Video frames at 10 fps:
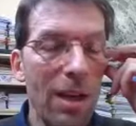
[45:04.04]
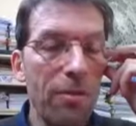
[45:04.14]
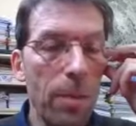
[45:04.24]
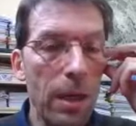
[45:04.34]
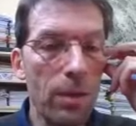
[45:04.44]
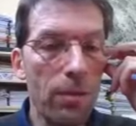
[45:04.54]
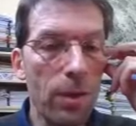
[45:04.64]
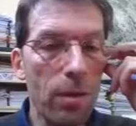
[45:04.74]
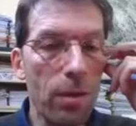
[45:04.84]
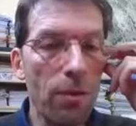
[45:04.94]
left part
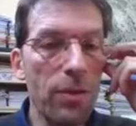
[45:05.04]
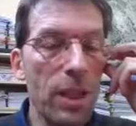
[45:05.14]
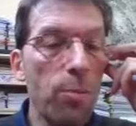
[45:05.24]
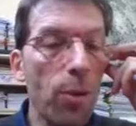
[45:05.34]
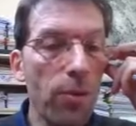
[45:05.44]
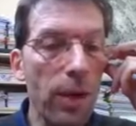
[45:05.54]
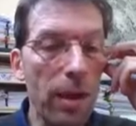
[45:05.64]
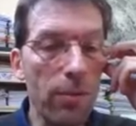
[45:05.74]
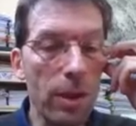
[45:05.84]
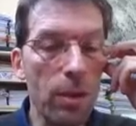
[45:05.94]
of this
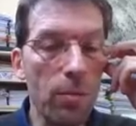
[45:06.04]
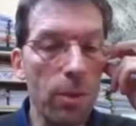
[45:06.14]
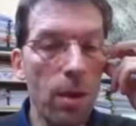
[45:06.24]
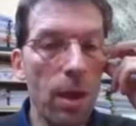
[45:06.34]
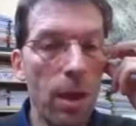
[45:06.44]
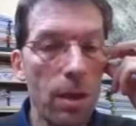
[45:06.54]
profile, for example.